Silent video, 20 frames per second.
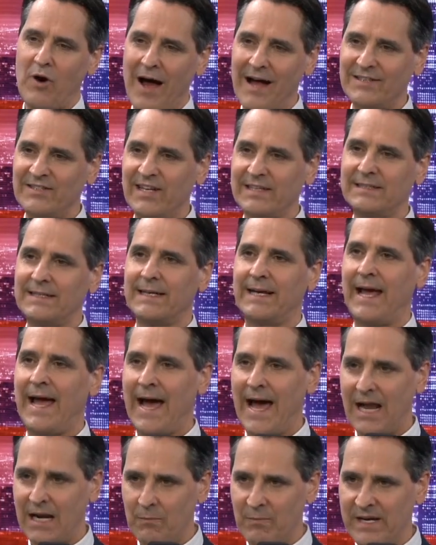Project
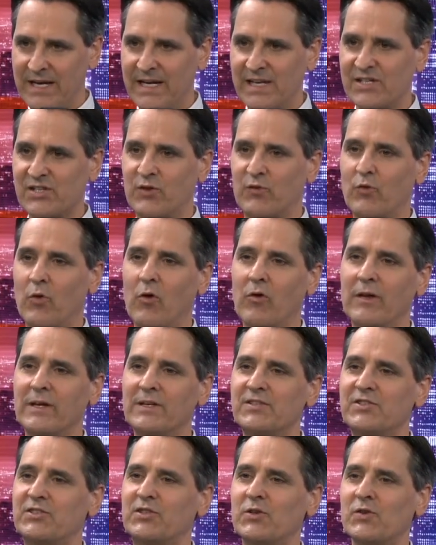Academy is
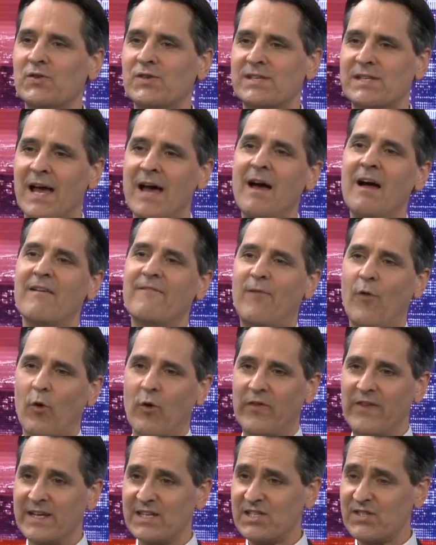enrolling students
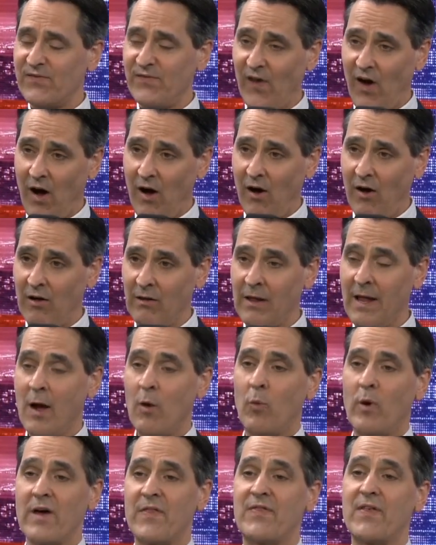for this fall
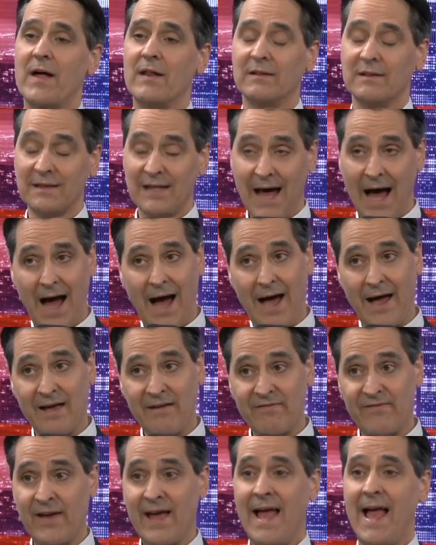with
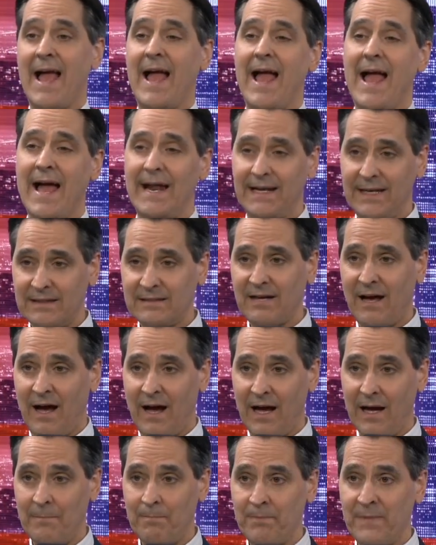live,
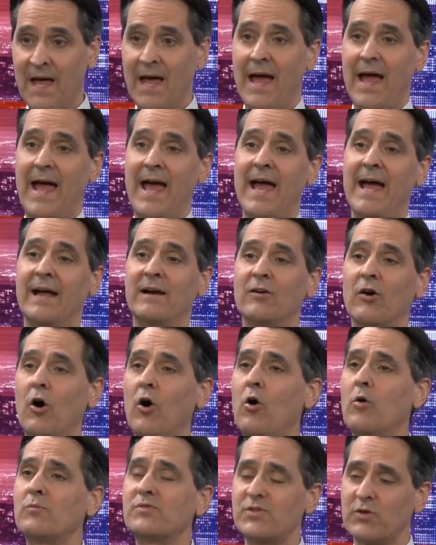anytime, and
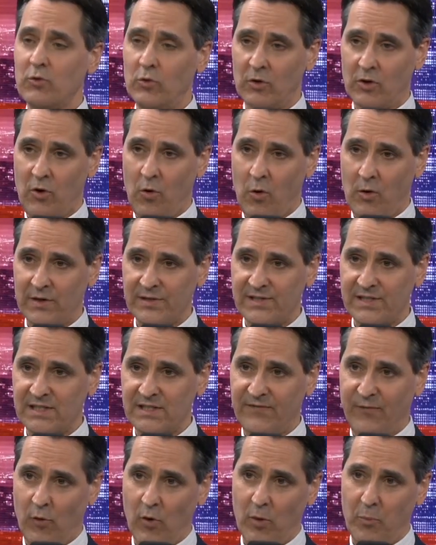homeschool
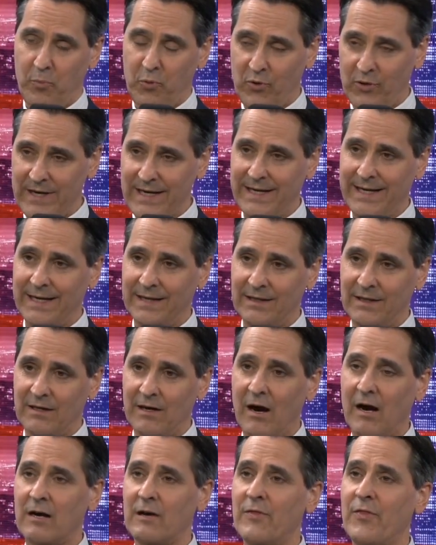courses for
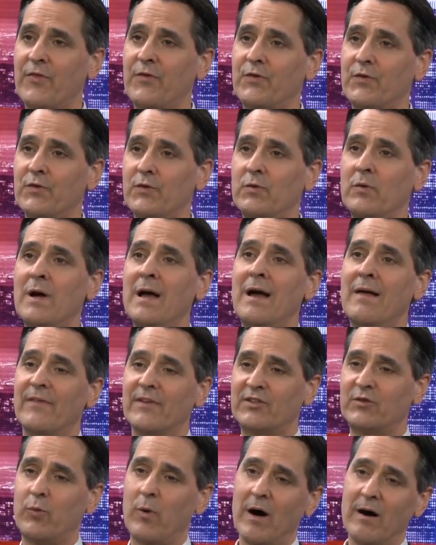pre-kindergarten through
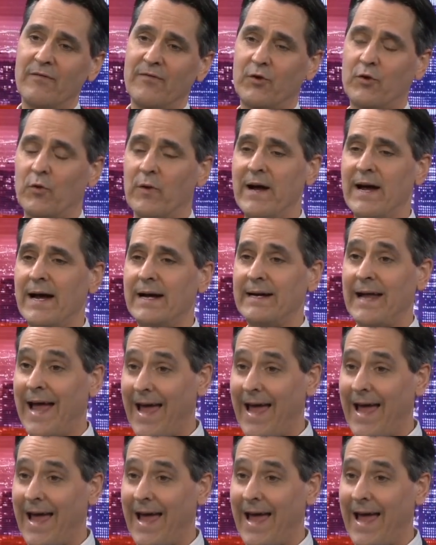the 12th grade.